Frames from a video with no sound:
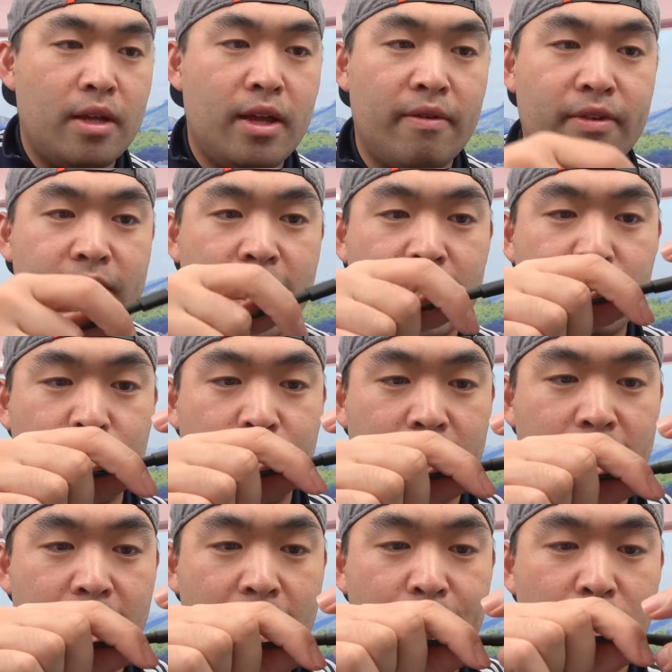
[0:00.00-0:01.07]
If you guys do plug
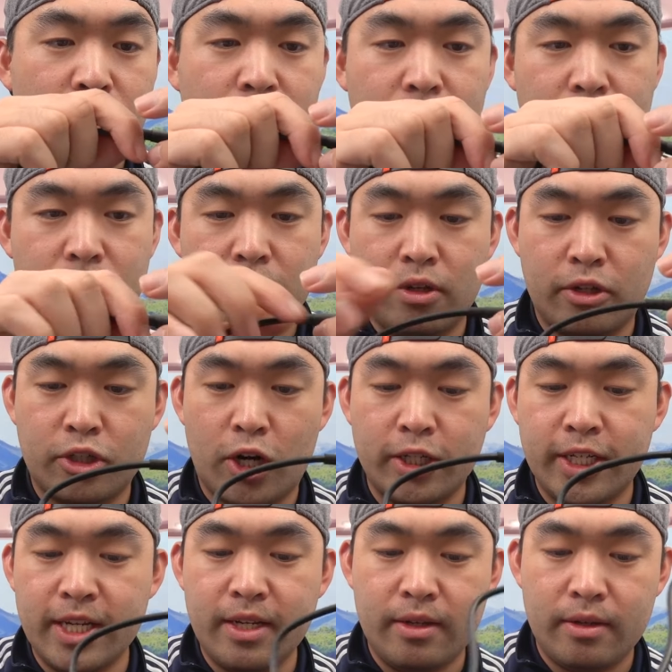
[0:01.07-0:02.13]
in cable to charge
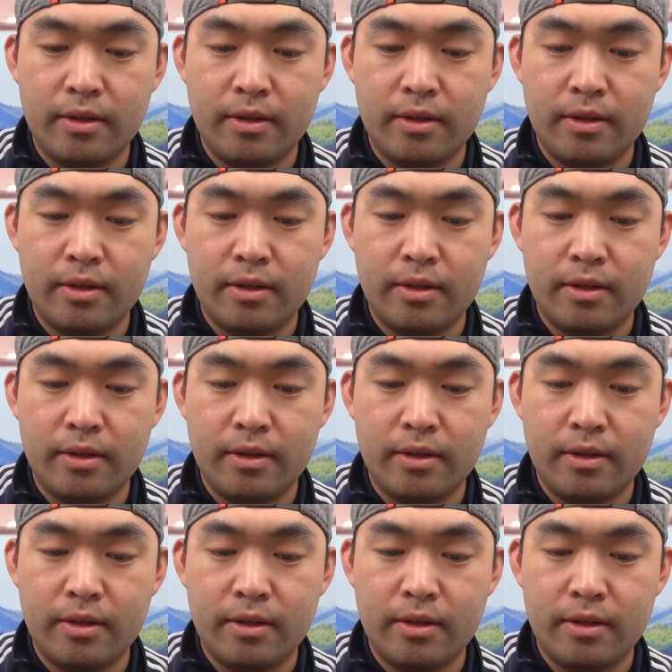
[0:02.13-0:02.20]
it,